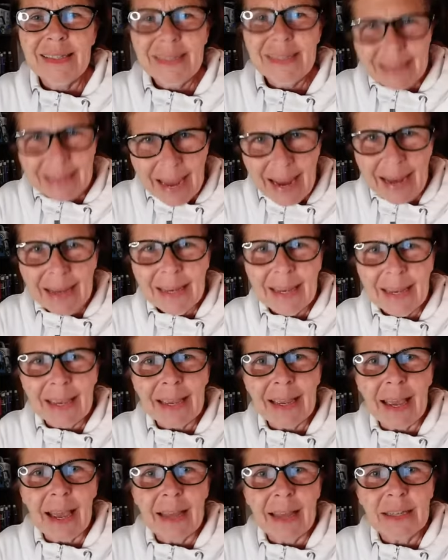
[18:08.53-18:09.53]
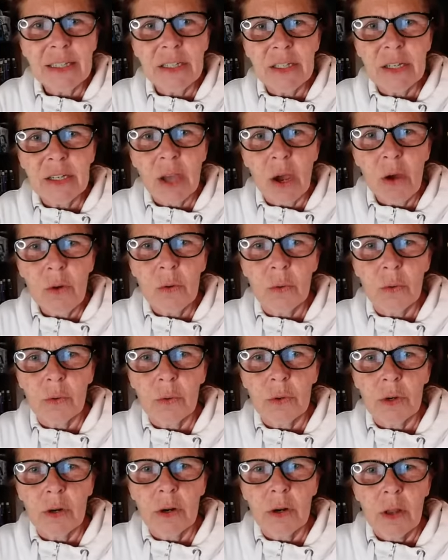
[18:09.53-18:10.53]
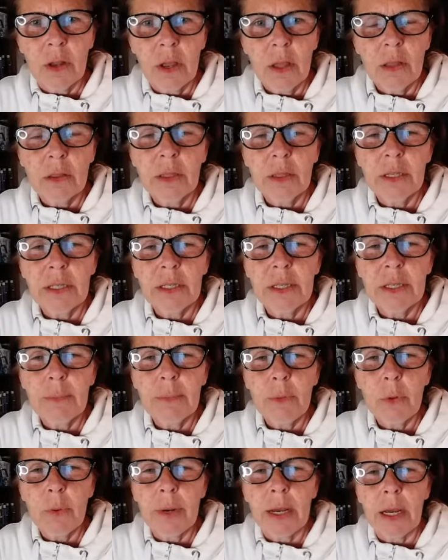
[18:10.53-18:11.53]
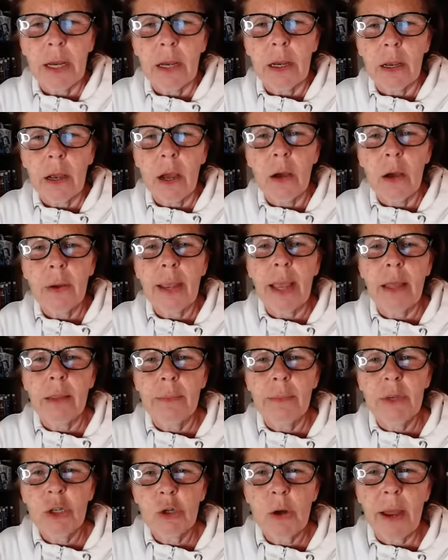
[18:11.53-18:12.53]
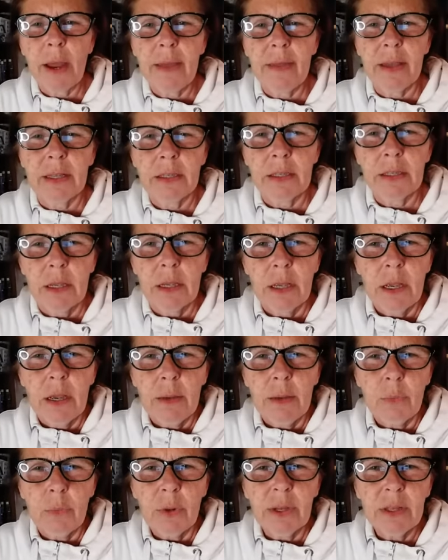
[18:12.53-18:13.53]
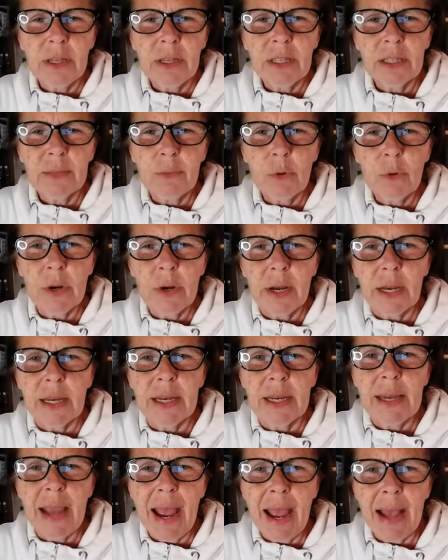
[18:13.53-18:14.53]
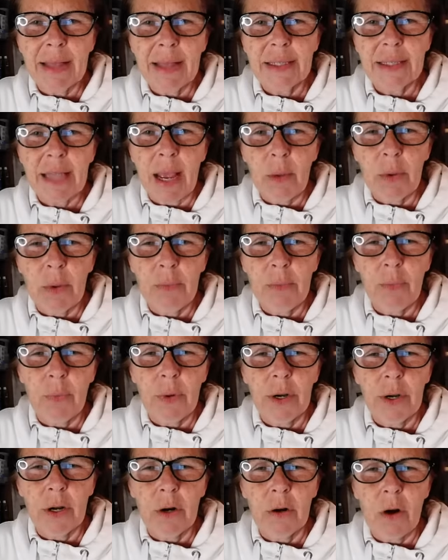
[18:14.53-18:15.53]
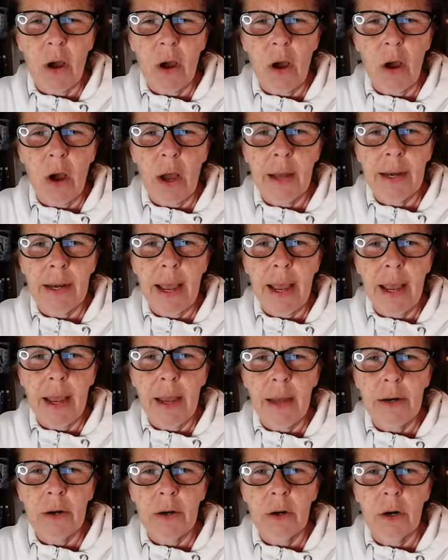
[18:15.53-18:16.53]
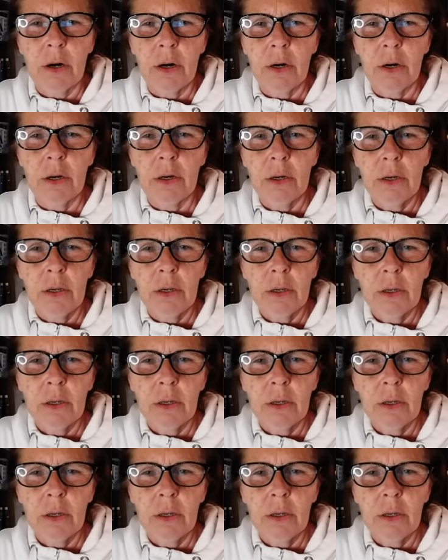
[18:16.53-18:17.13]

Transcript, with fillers: Dang it, I don't. Lisa Marie. Okay, let me try this. Bring Lisa Marie. Yes, I want to bring her on. Add her.